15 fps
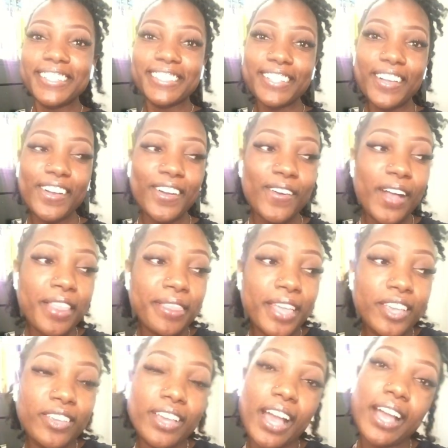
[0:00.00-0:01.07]
So
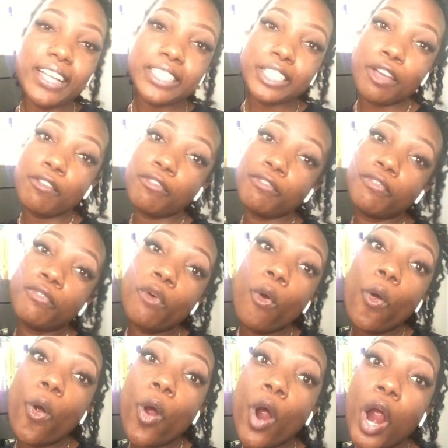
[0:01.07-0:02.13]
thank you guys
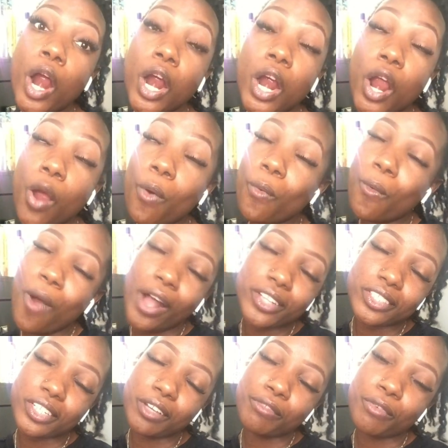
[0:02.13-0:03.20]
for
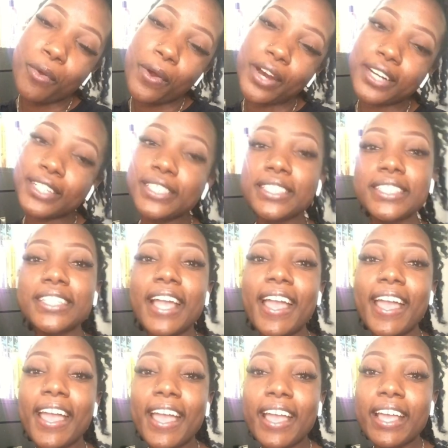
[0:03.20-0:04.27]
watching, of course,
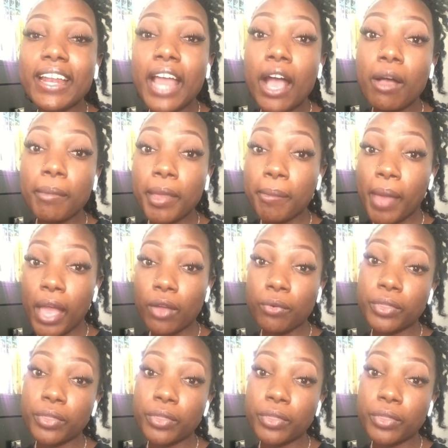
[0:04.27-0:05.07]
and I'll be back